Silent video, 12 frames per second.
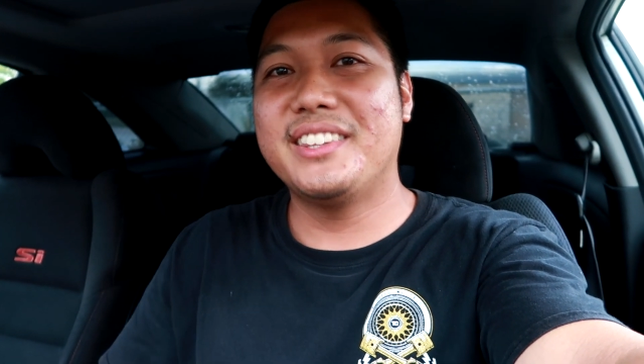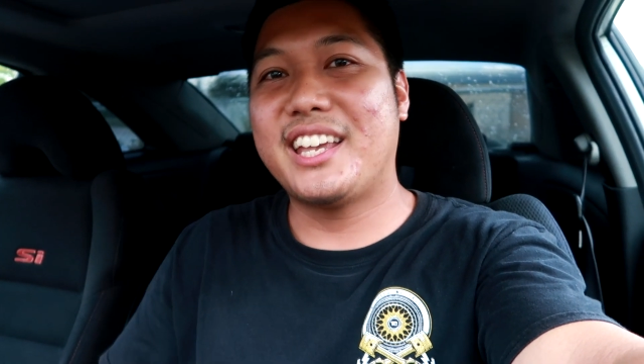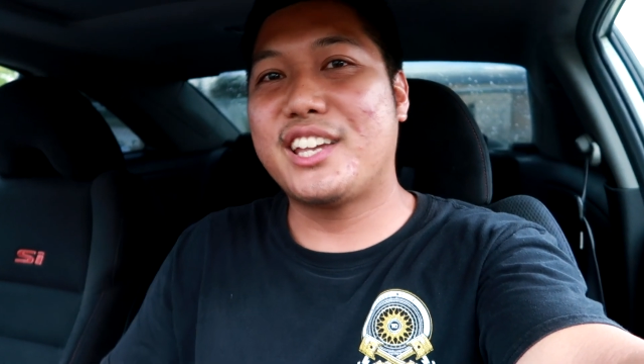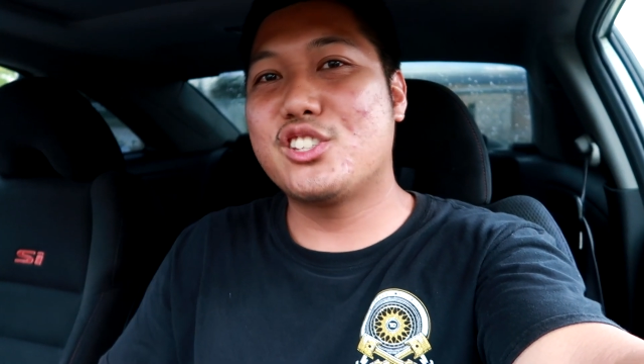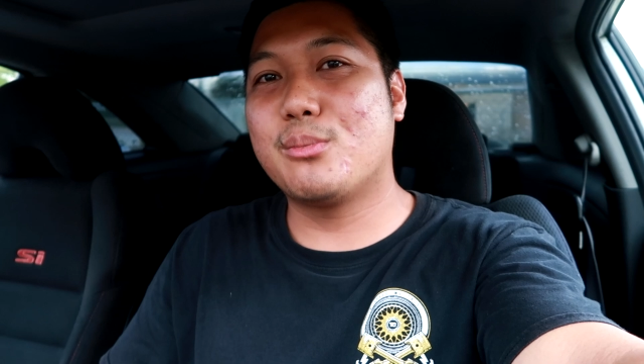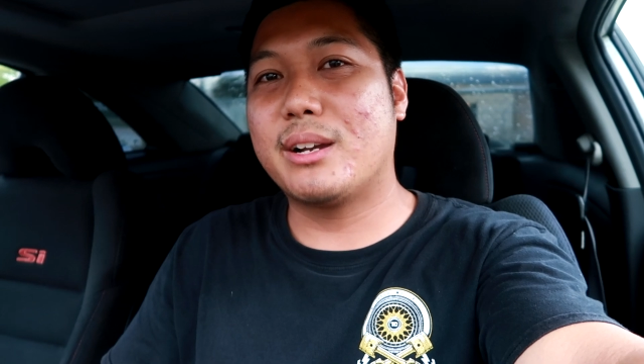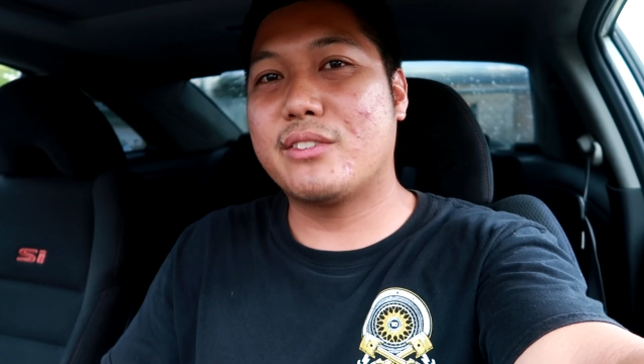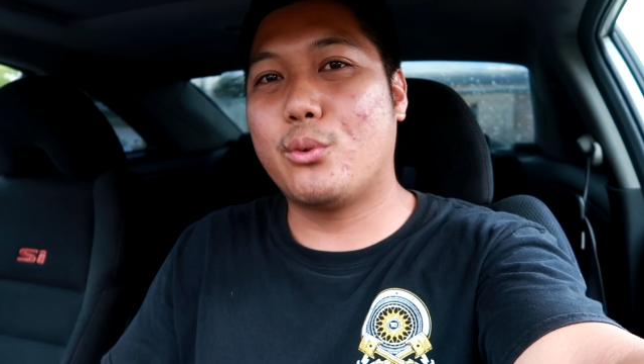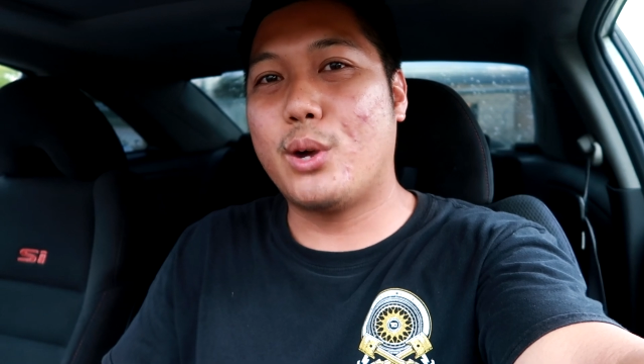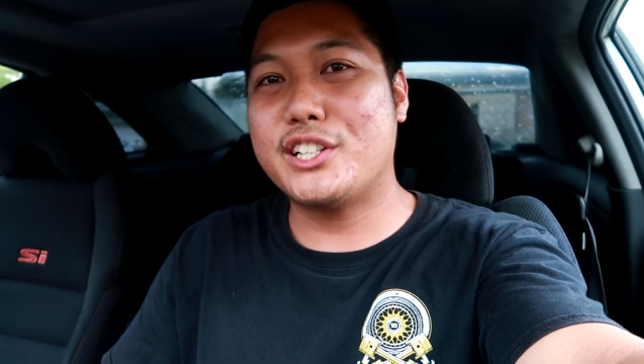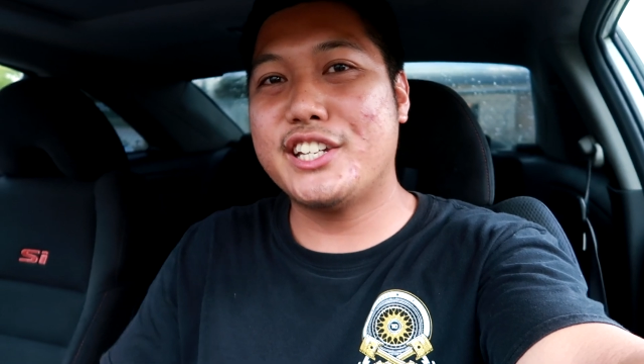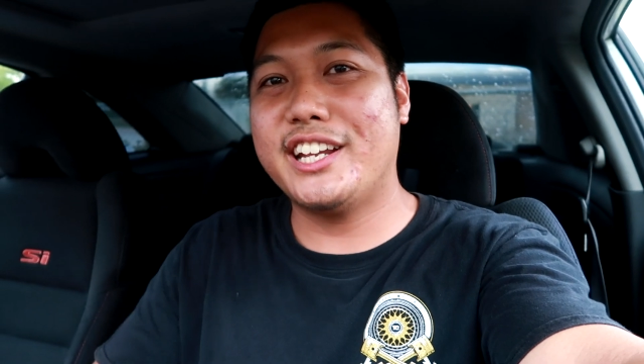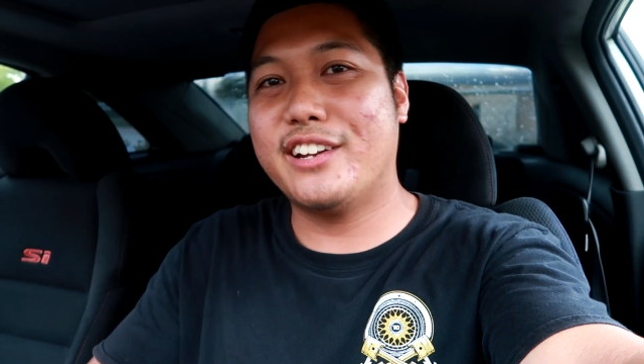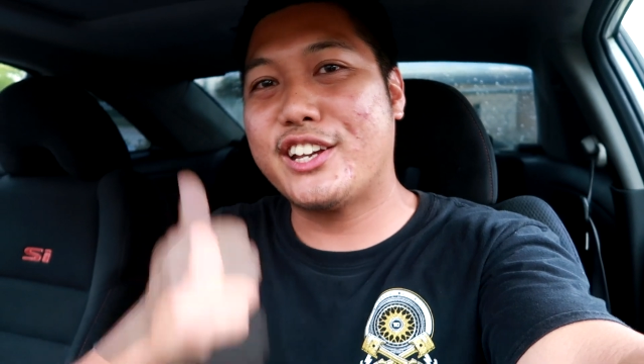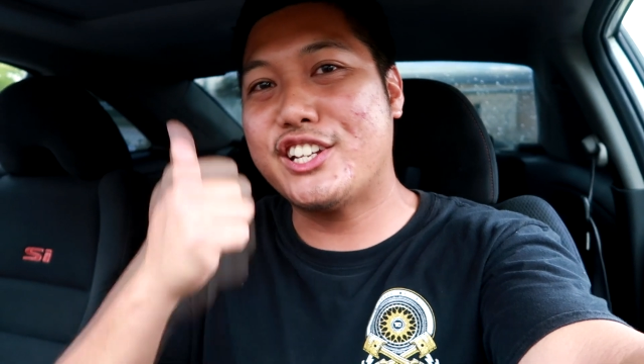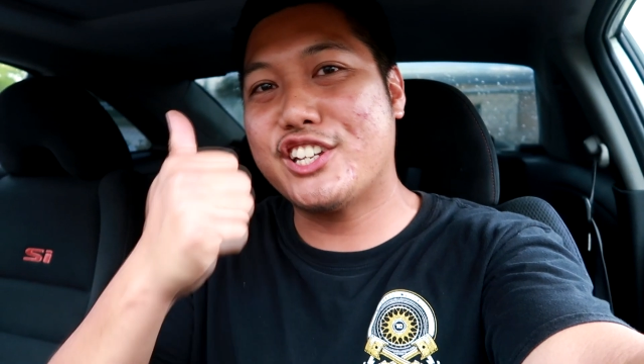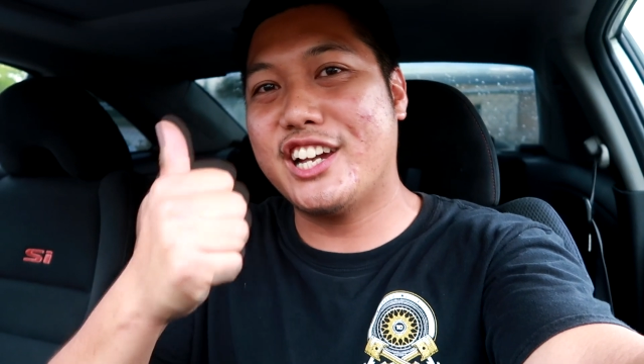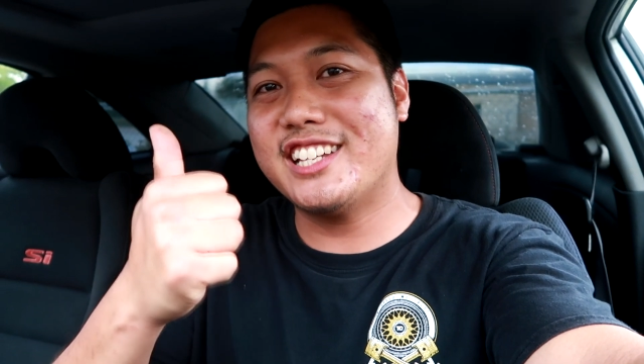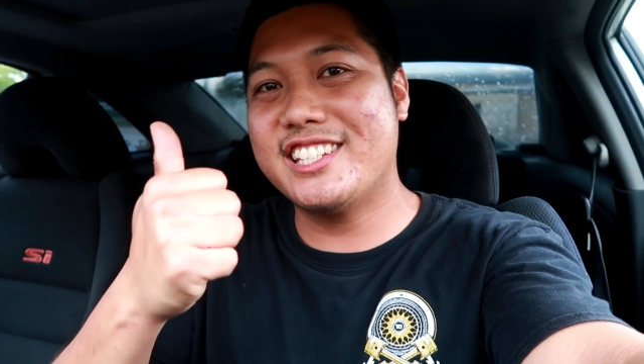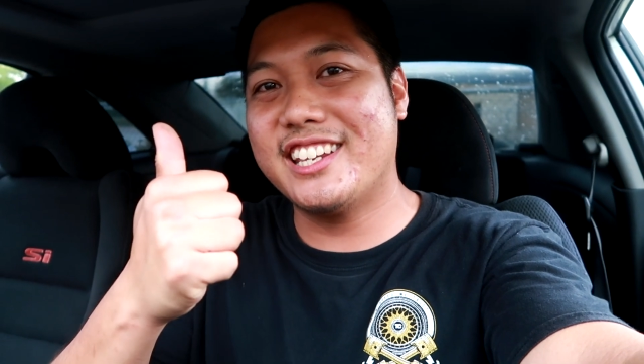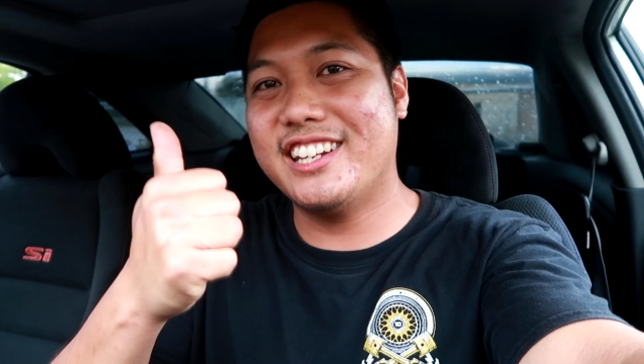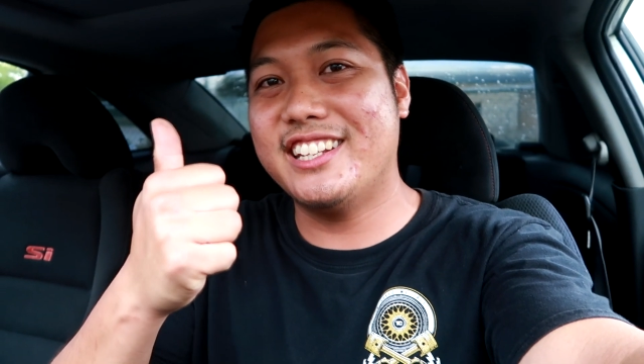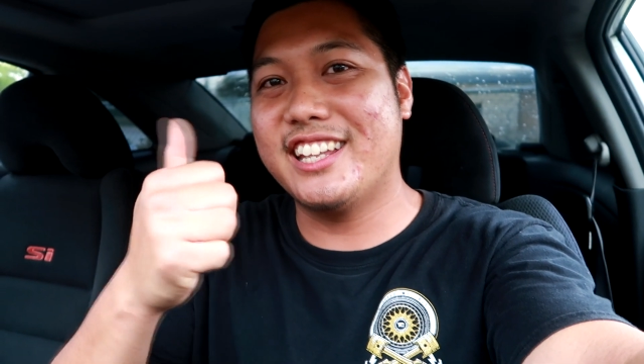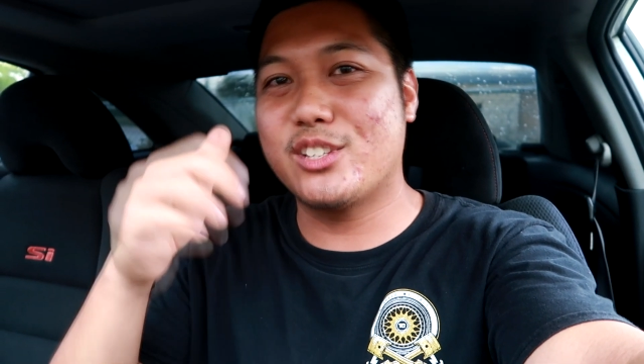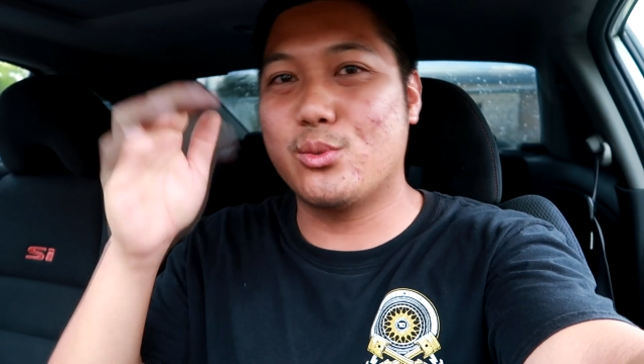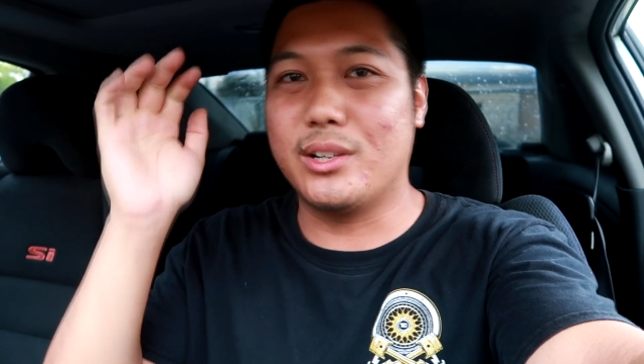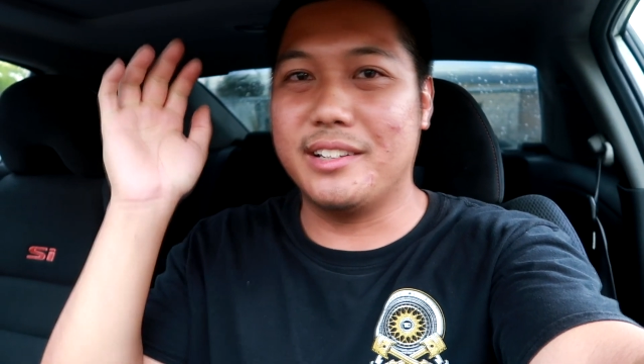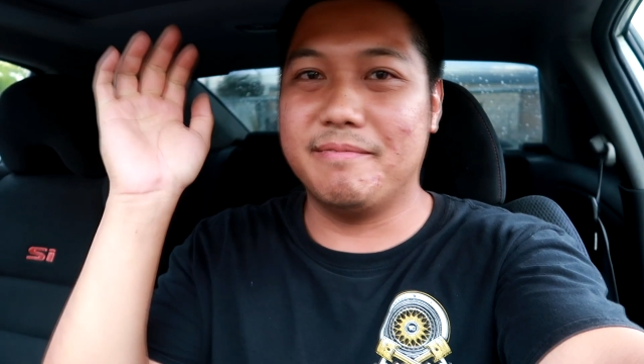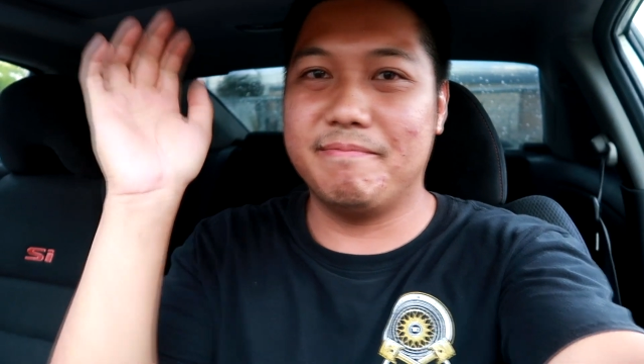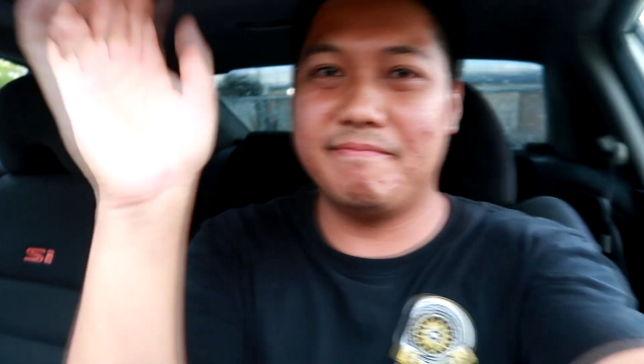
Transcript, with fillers: thank you so much for watching and I'll catch you guys in the next one